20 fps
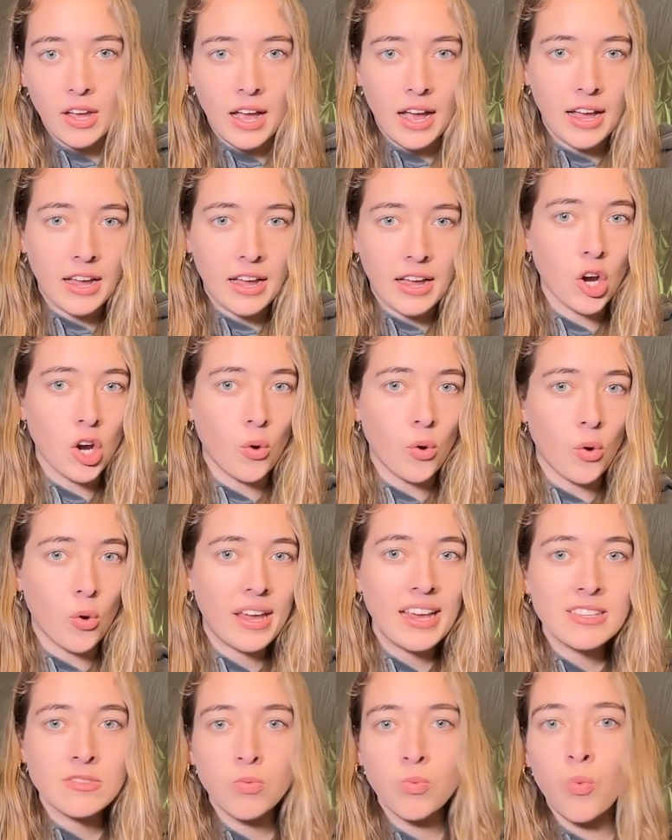
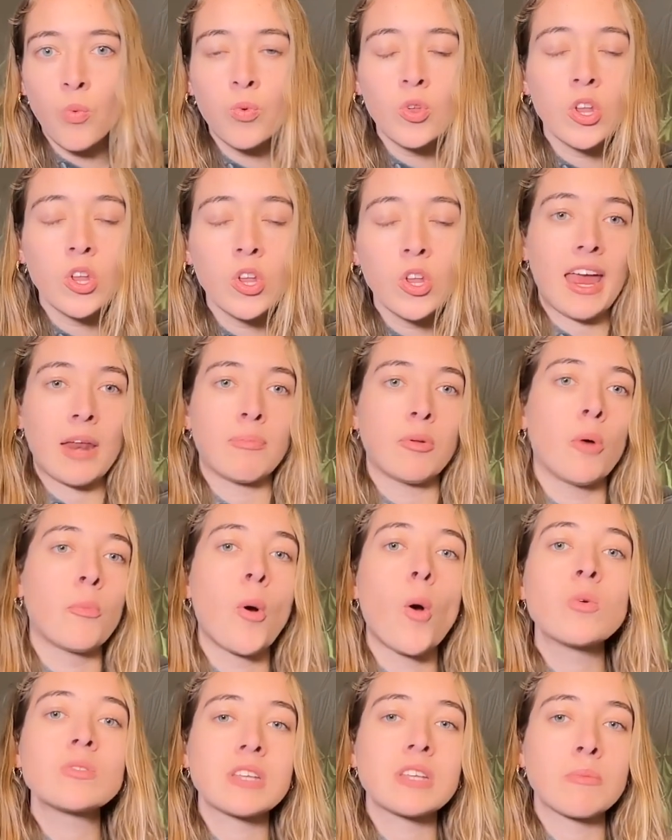he's looking at
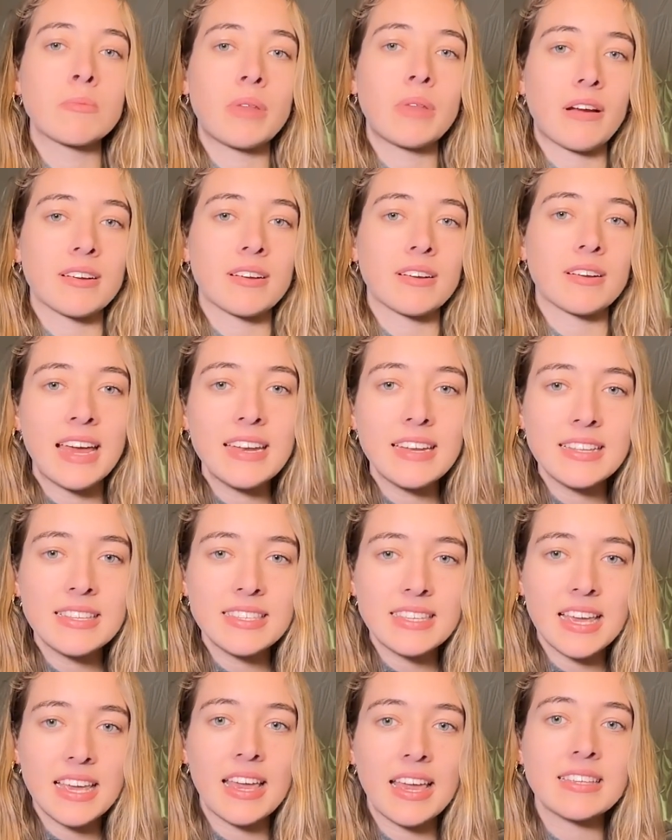opposing players'
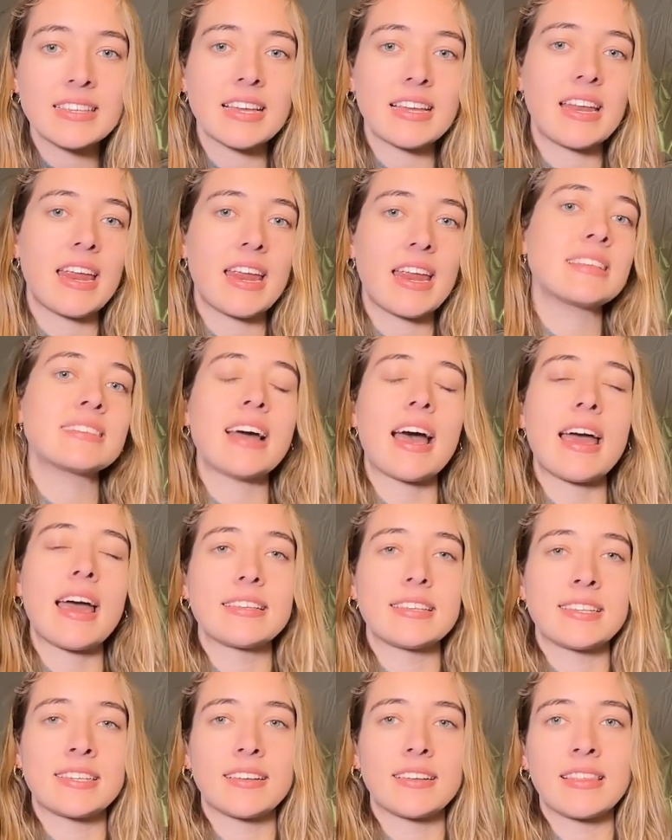tendencies, and he's not
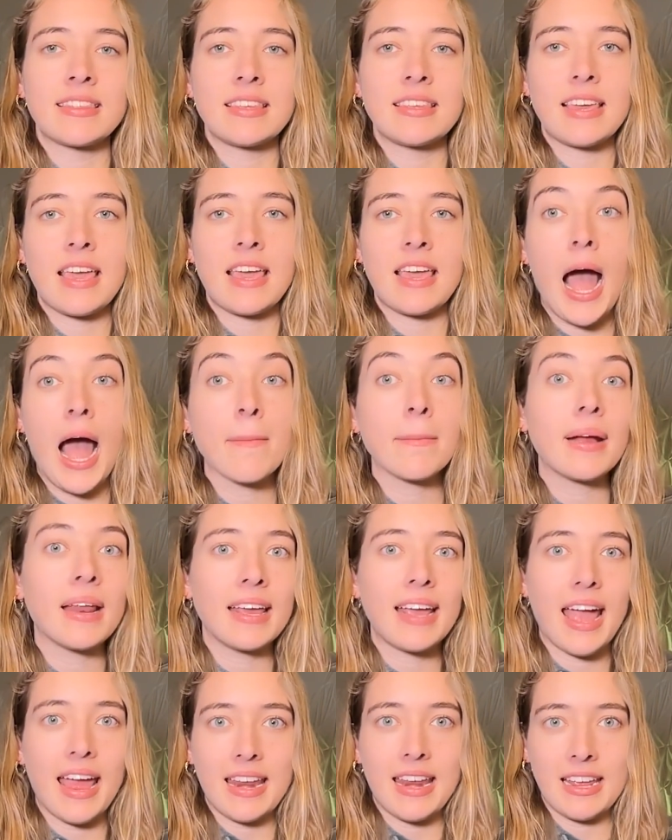necessarily thinking, I'm going to
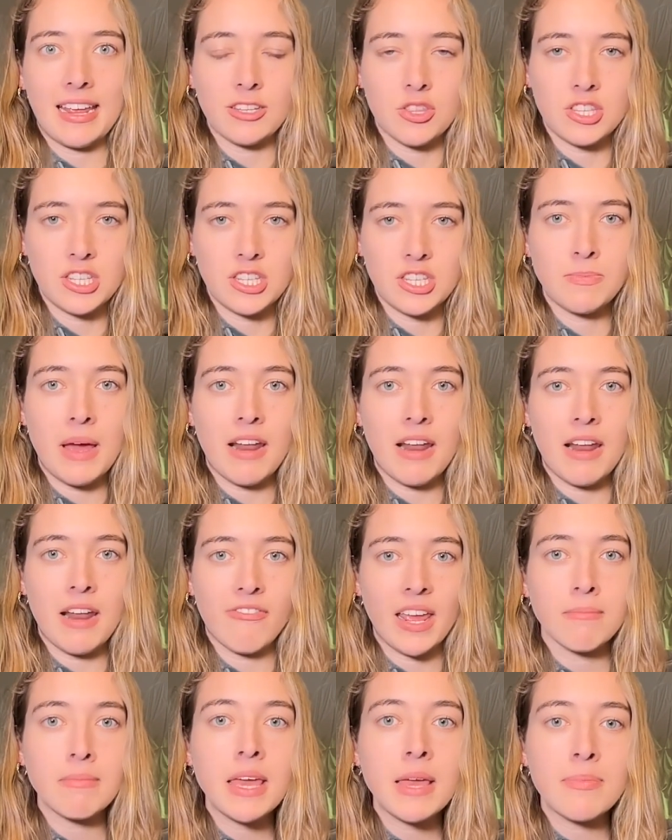get in, so this is
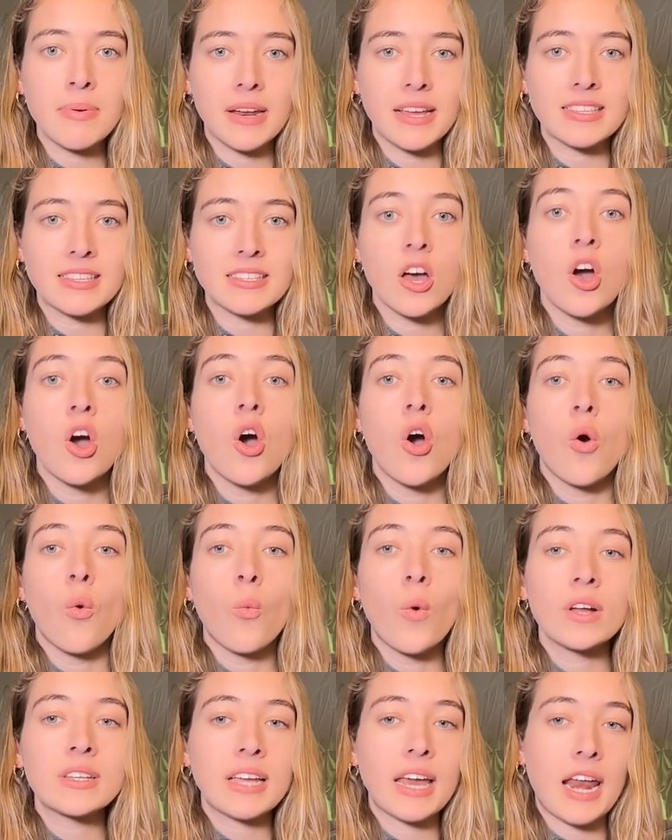benefiting me, but it's
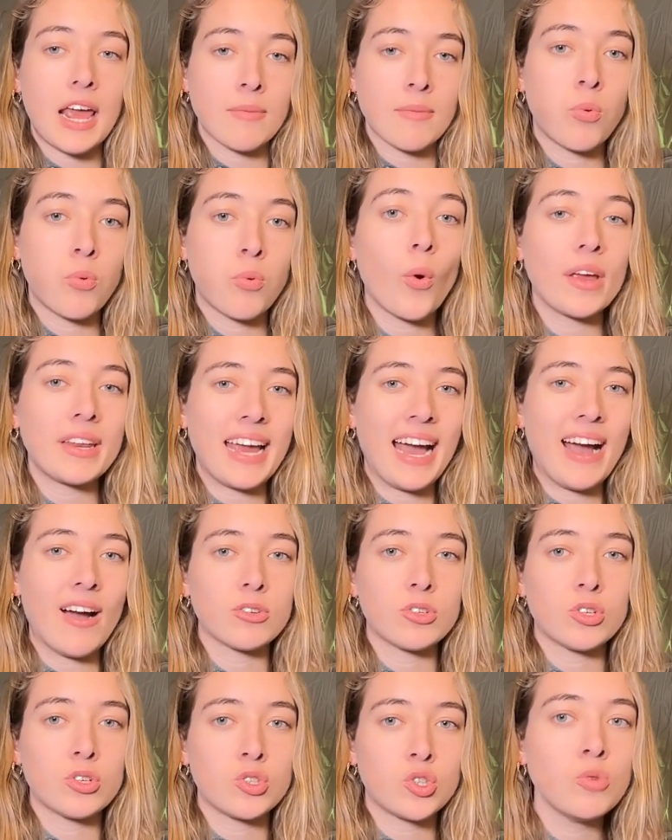what can I point
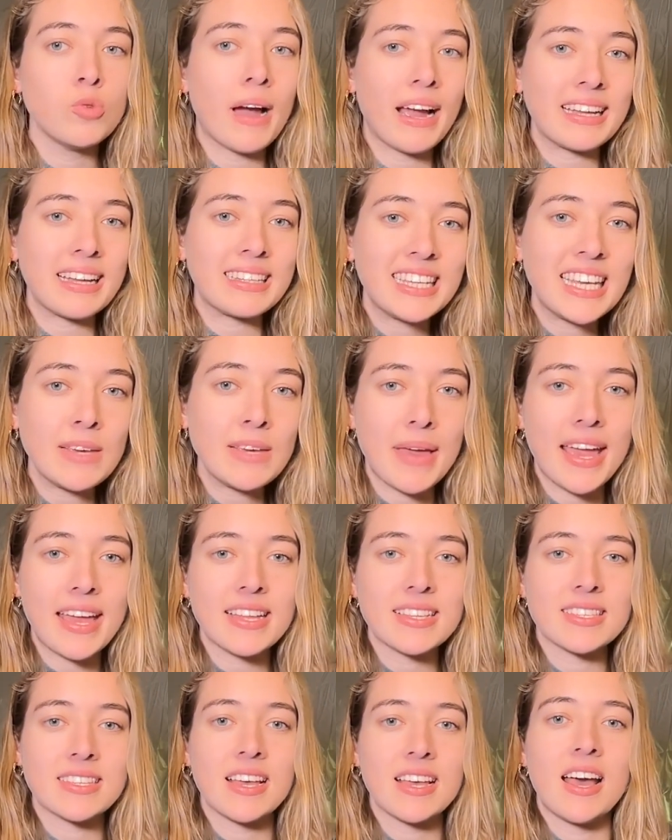out to my
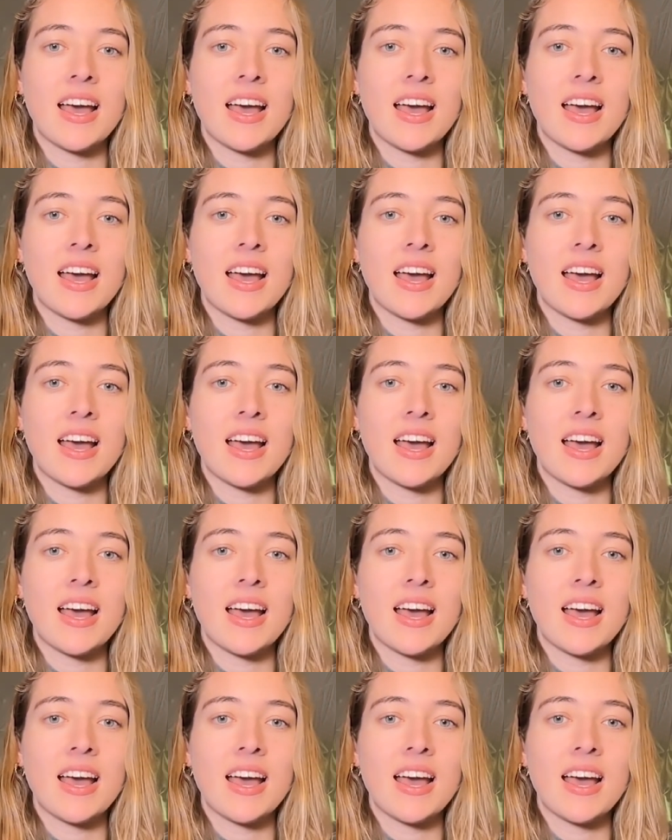teammates?